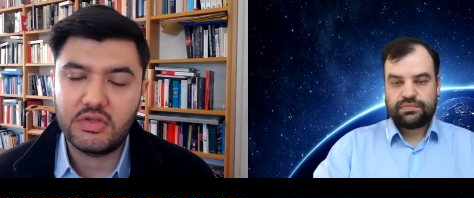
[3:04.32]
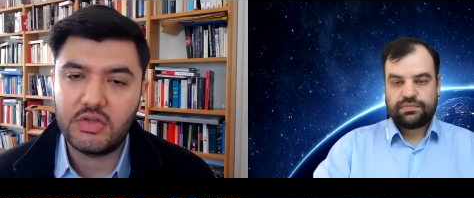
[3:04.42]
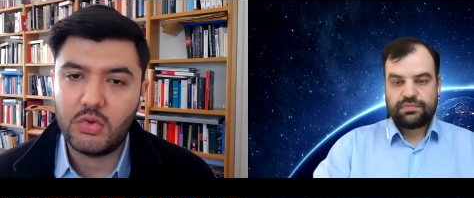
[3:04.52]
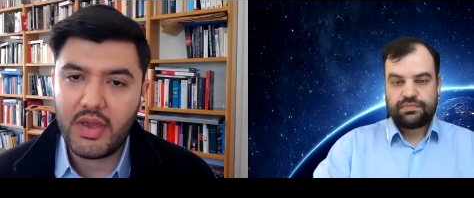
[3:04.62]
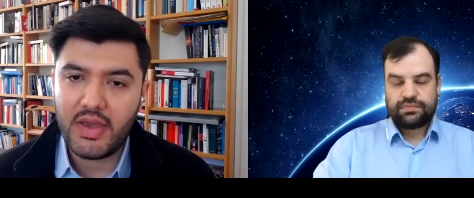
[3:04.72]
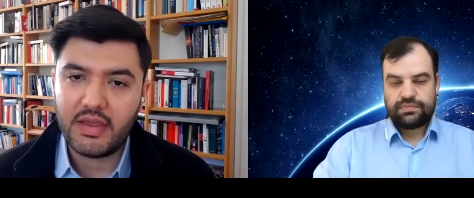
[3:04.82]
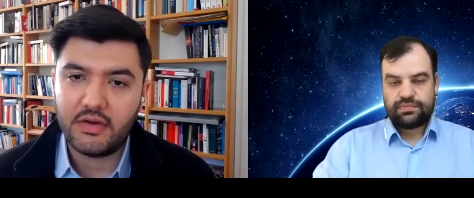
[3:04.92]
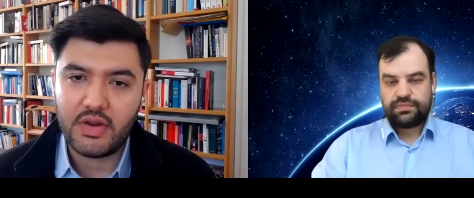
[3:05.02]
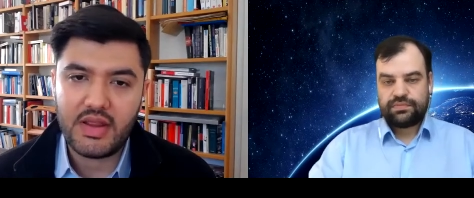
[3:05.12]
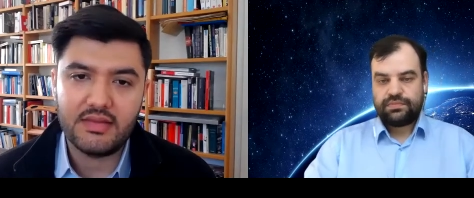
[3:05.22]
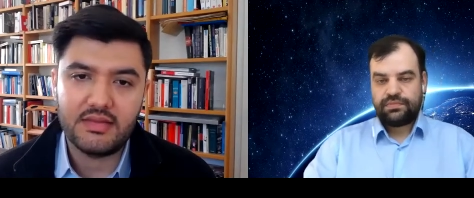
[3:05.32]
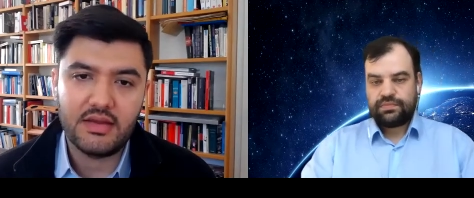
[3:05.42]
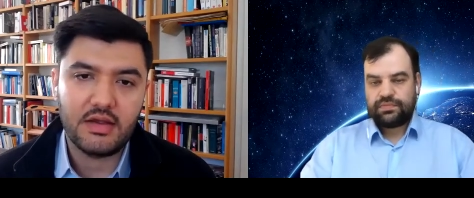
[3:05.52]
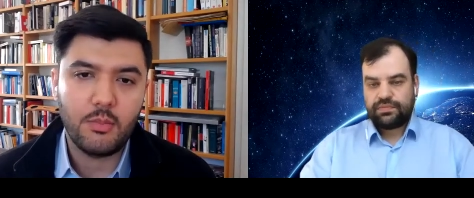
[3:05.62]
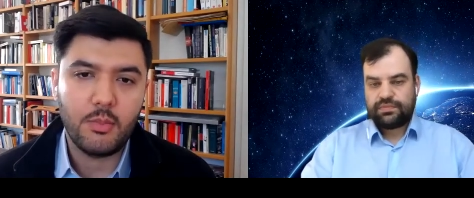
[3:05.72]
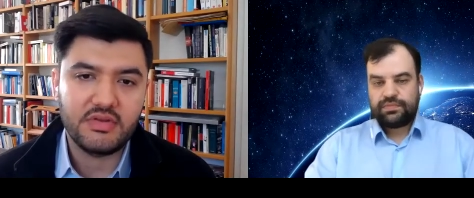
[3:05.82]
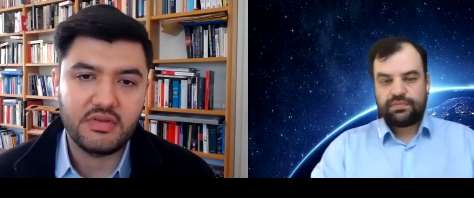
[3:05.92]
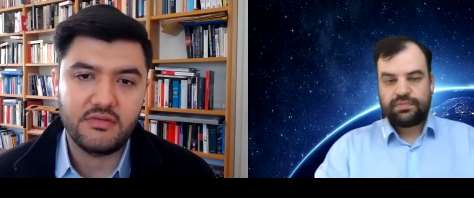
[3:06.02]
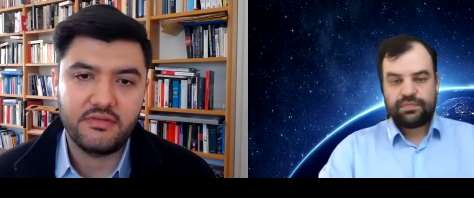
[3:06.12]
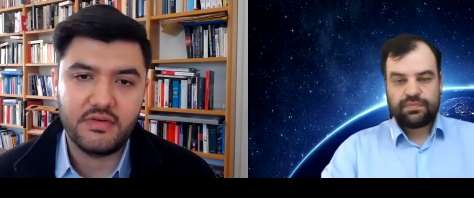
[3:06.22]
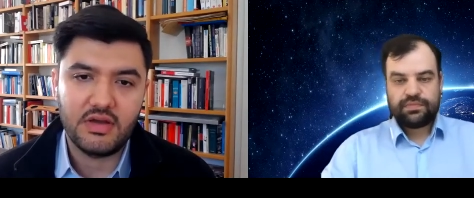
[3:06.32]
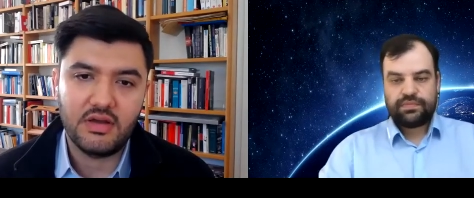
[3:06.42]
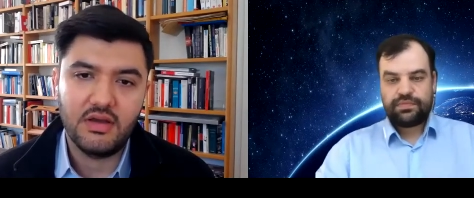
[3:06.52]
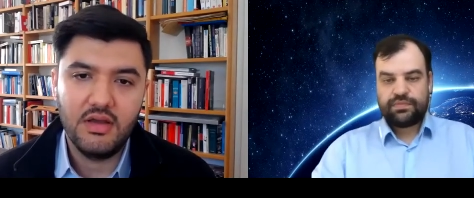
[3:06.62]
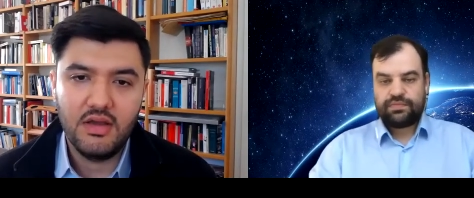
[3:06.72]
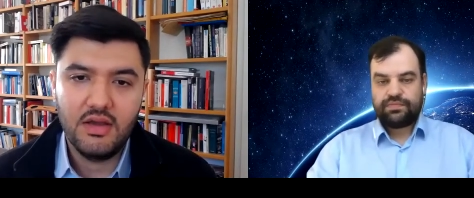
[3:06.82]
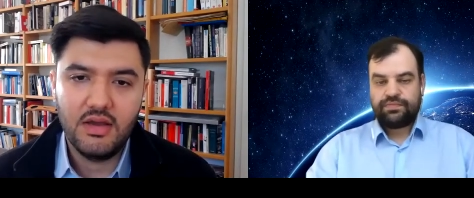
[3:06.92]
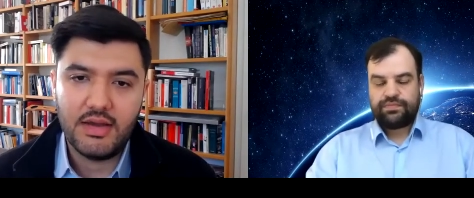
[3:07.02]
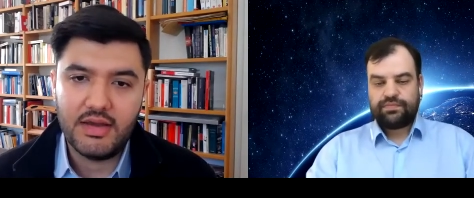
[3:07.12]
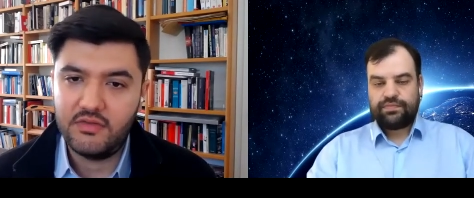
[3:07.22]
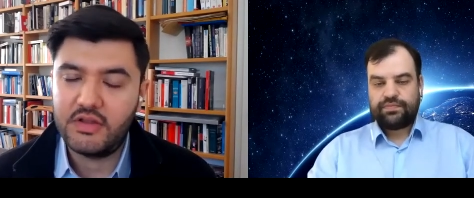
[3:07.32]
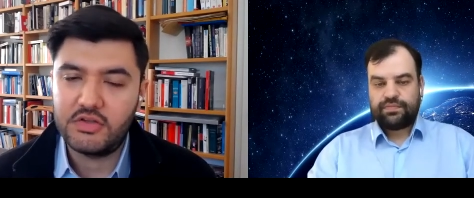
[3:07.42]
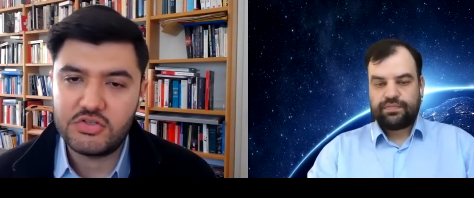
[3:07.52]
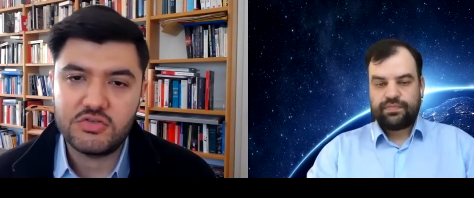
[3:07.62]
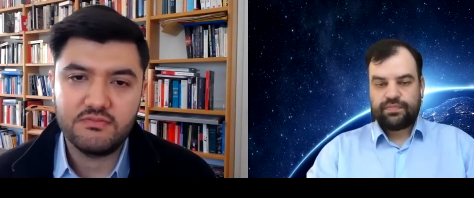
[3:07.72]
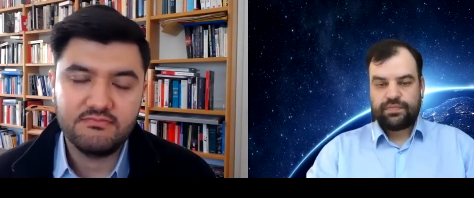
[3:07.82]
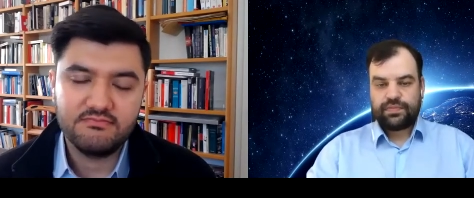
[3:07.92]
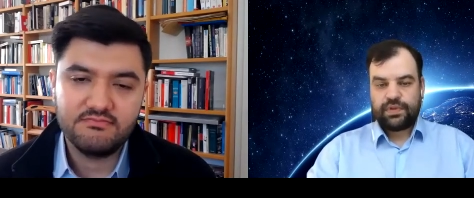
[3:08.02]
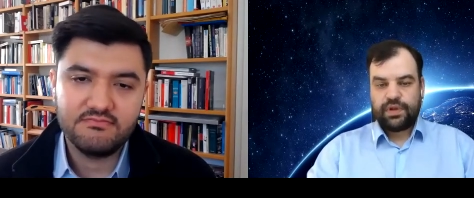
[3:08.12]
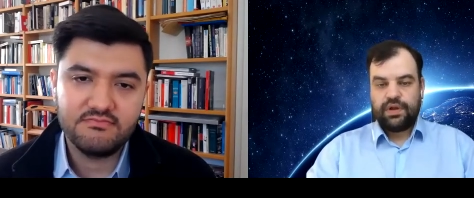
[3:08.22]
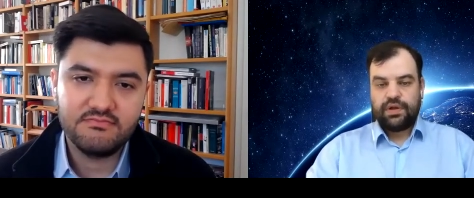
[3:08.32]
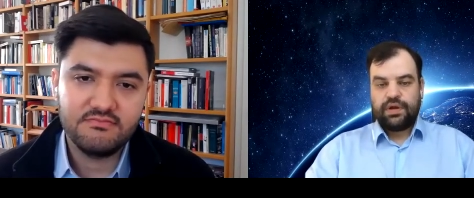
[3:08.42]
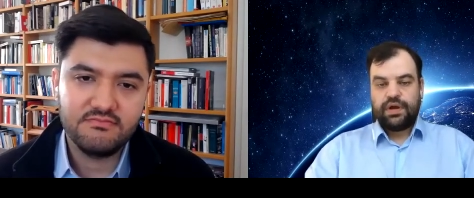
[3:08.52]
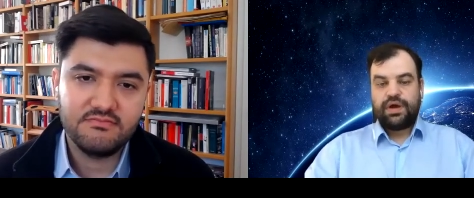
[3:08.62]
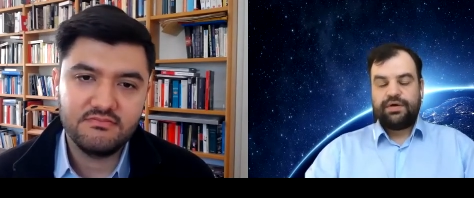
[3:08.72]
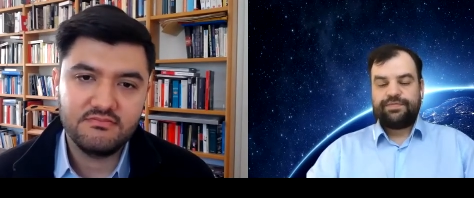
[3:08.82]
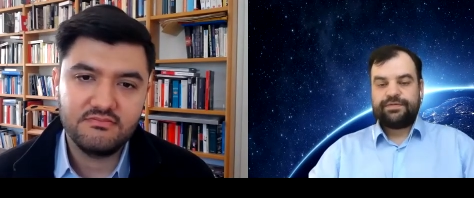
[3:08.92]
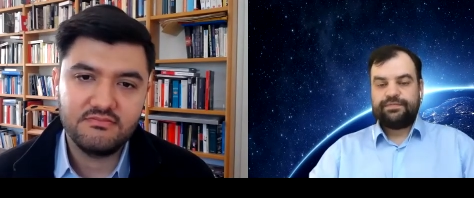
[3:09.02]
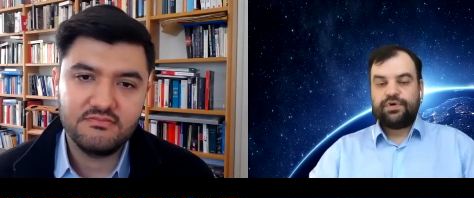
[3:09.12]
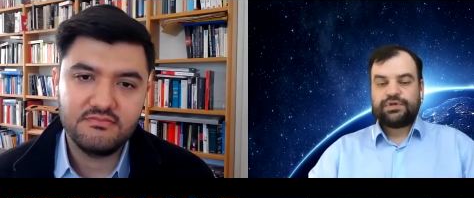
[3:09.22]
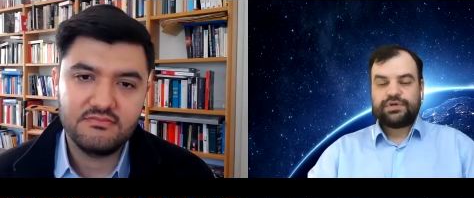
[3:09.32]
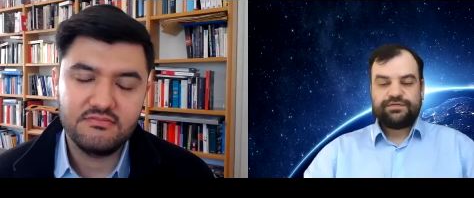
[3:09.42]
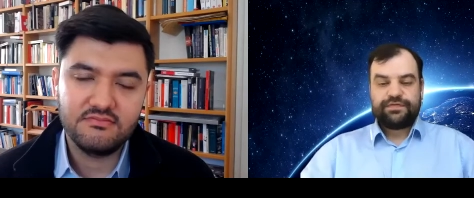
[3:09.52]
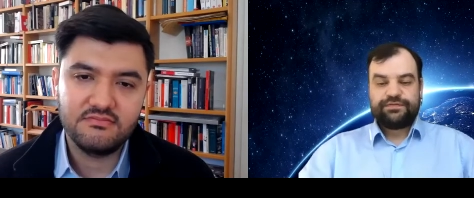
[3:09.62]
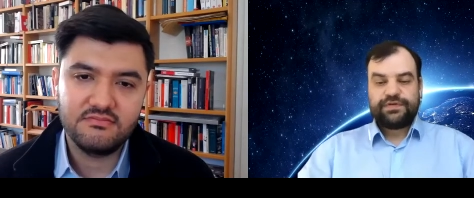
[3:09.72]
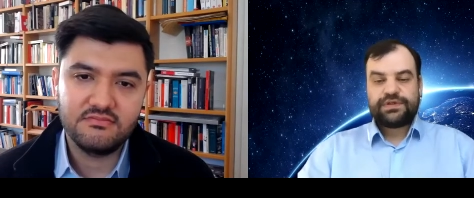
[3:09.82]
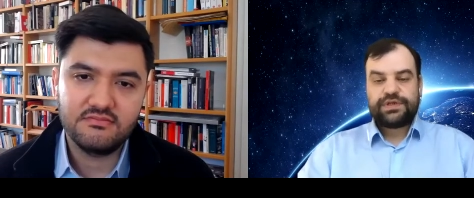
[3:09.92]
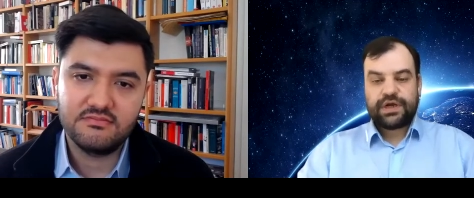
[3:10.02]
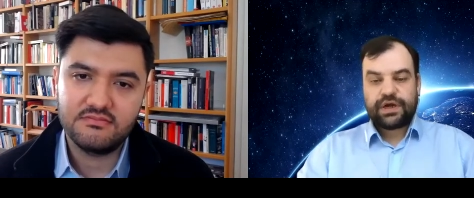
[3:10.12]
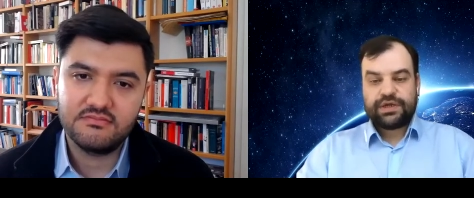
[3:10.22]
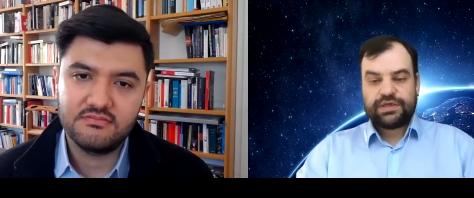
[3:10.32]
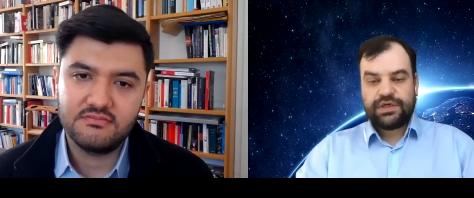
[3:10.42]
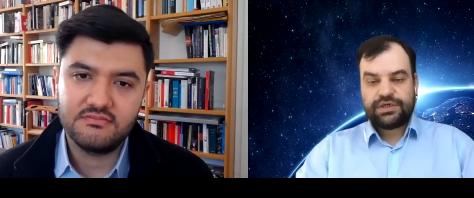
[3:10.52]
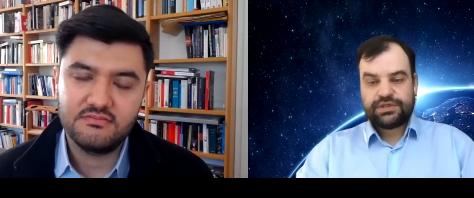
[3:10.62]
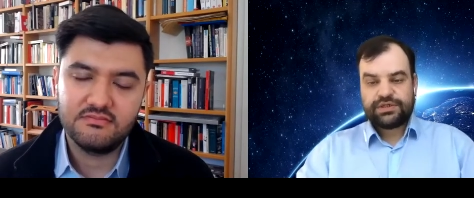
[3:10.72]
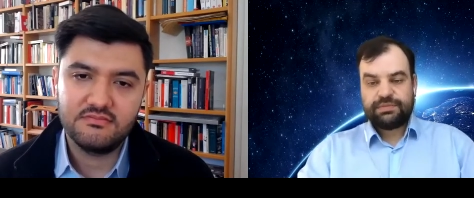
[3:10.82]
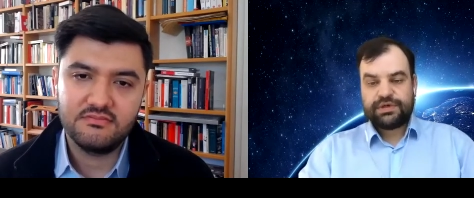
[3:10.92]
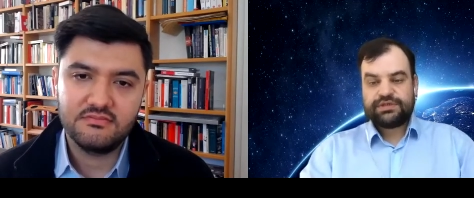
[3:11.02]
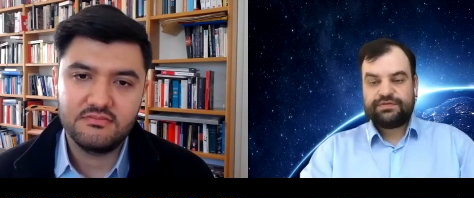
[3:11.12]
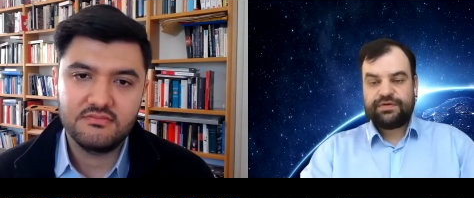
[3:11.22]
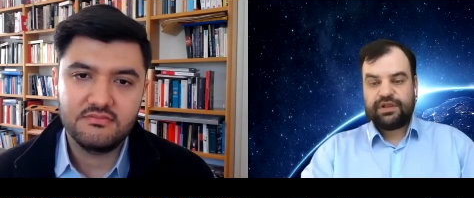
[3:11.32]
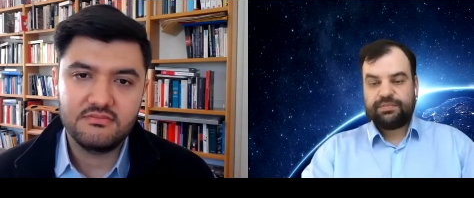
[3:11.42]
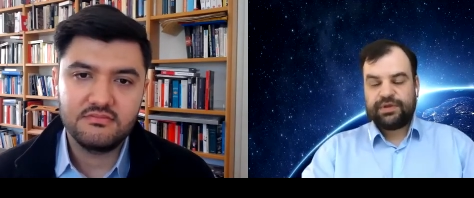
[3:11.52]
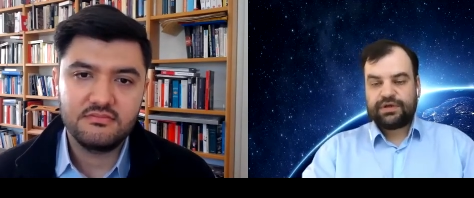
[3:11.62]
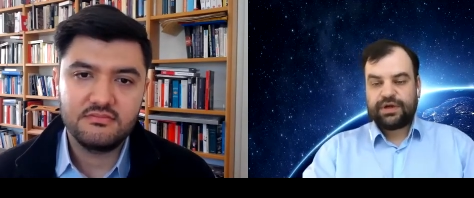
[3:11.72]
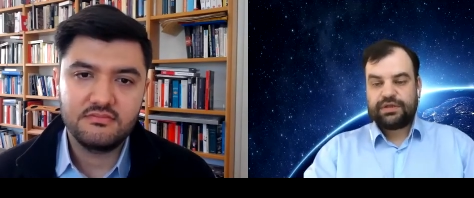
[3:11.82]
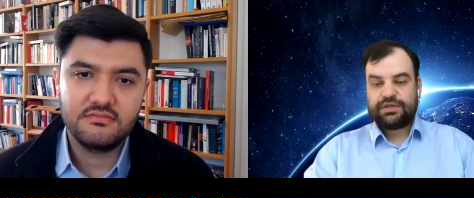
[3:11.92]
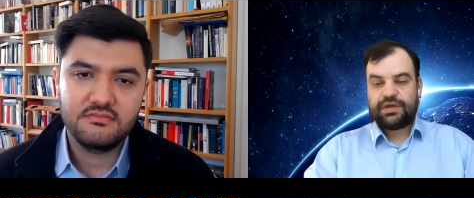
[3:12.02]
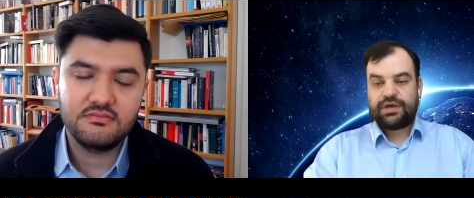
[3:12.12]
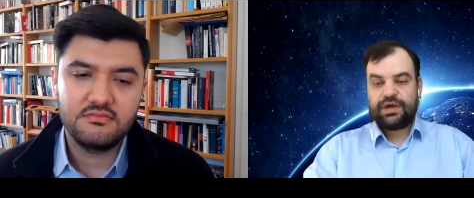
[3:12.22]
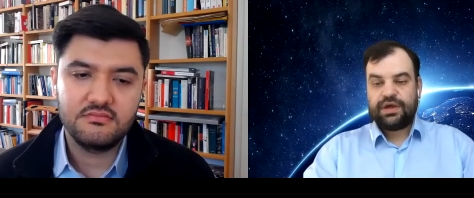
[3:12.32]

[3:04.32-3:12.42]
Speaker 1: QA create a competitive uh, uh advantage?
Speaker 2: Uh, modern fintech organizations must develop and run uh,